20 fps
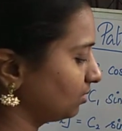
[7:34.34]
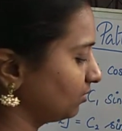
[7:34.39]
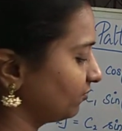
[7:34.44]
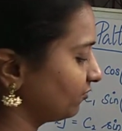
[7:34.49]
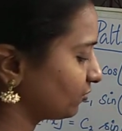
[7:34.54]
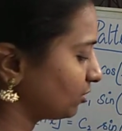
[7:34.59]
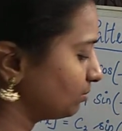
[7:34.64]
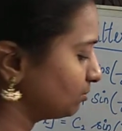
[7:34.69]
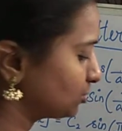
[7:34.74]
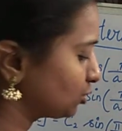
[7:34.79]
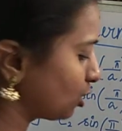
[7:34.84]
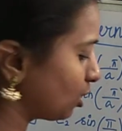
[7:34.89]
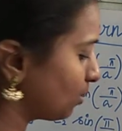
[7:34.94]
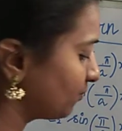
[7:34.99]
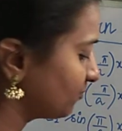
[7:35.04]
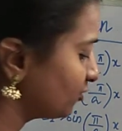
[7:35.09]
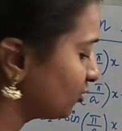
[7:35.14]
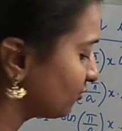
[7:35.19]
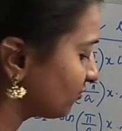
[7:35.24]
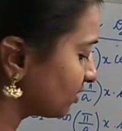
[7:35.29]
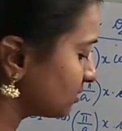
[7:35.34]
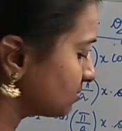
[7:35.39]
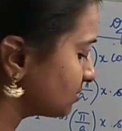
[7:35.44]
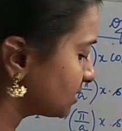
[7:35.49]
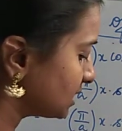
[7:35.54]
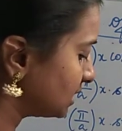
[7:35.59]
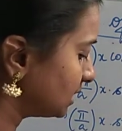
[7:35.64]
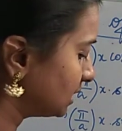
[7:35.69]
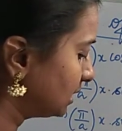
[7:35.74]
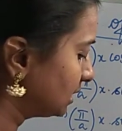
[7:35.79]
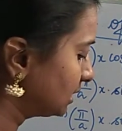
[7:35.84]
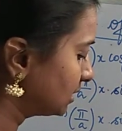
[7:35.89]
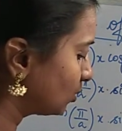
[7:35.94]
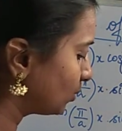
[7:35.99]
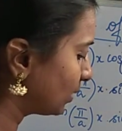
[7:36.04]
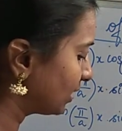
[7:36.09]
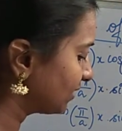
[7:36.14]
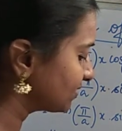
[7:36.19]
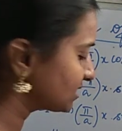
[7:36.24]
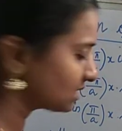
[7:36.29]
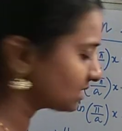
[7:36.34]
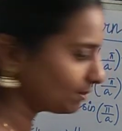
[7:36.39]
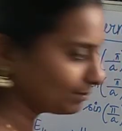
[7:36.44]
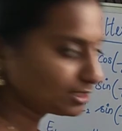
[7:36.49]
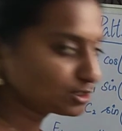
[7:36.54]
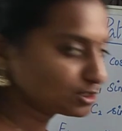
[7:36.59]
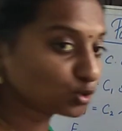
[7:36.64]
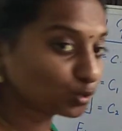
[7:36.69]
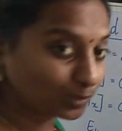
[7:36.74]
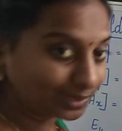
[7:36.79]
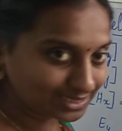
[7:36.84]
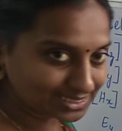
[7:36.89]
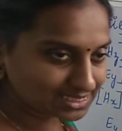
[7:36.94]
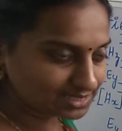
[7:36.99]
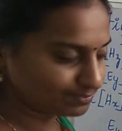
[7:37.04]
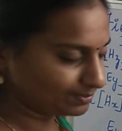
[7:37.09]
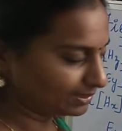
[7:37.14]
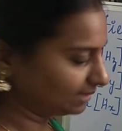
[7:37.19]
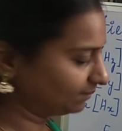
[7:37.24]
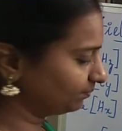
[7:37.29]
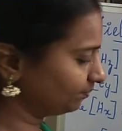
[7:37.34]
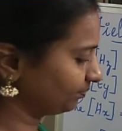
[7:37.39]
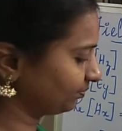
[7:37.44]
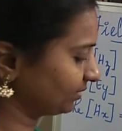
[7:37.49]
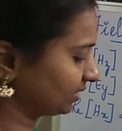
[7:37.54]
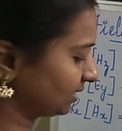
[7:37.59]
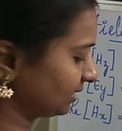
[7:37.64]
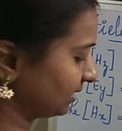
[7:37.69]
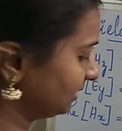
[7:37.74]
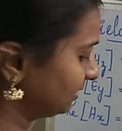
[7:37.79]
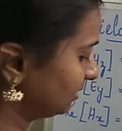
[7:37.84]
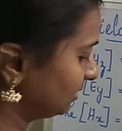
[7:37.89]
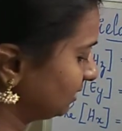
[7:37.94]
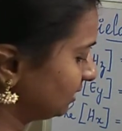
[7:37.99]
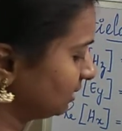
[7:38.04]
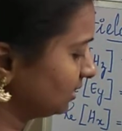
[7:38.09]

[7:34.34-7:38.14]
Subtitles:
from top view if I'm seeing, the wave is coming towards me, right?